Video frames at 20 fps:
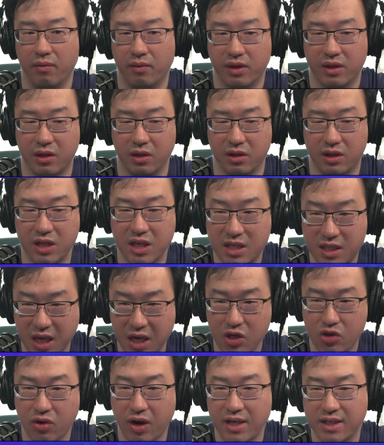The
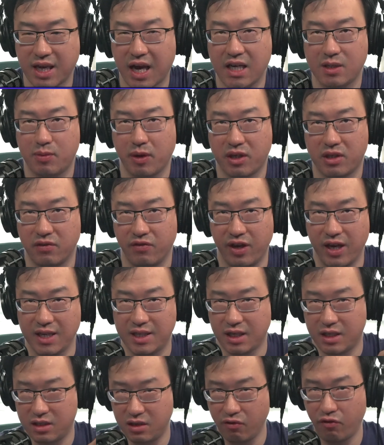decentralized aspects of it is a
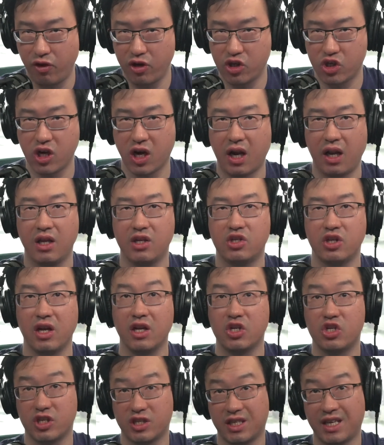different challenge in
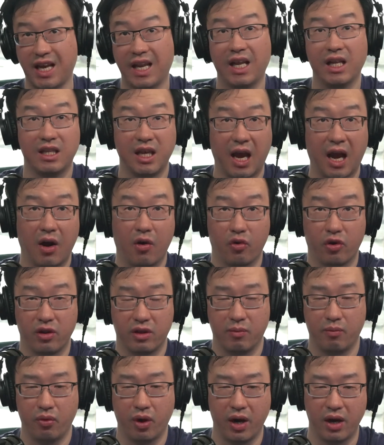just getting the
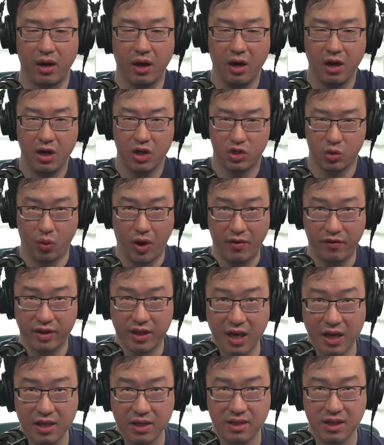algorithm right. So we have a
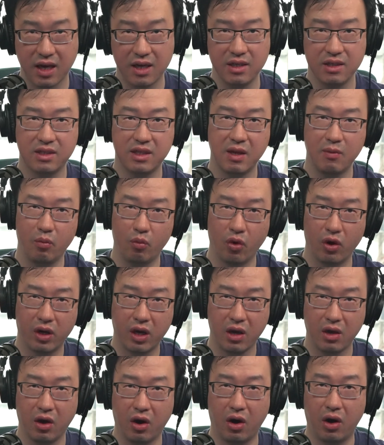data science team
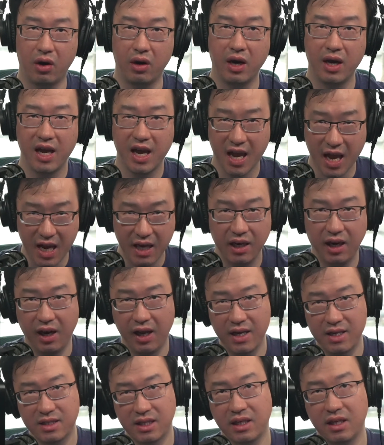working on
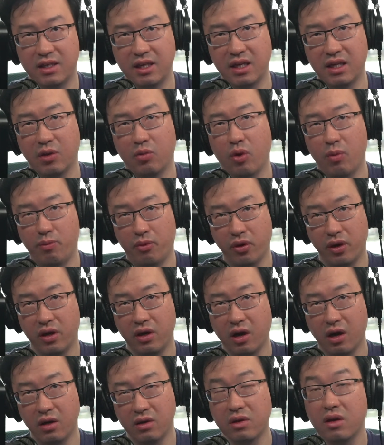analyzing the data we're putting
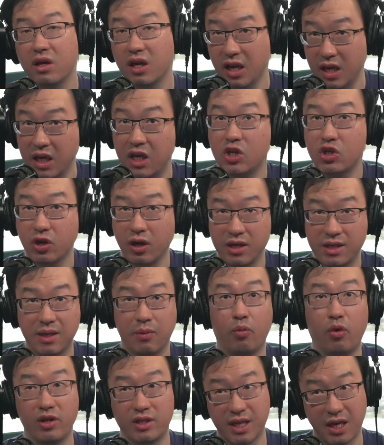on, initially
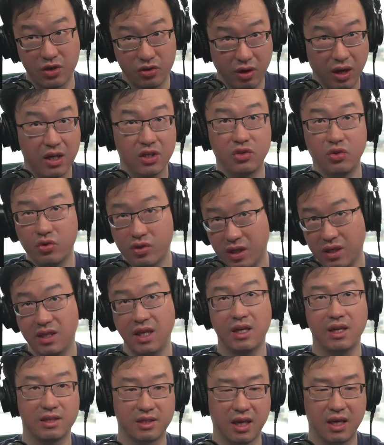somewhat centralized using
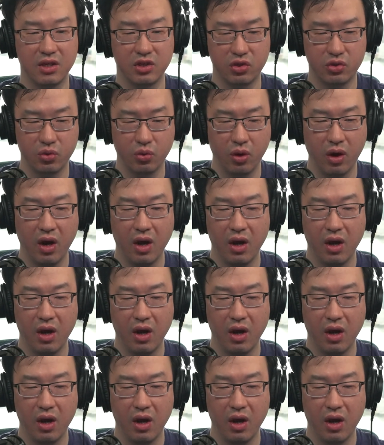data science tool,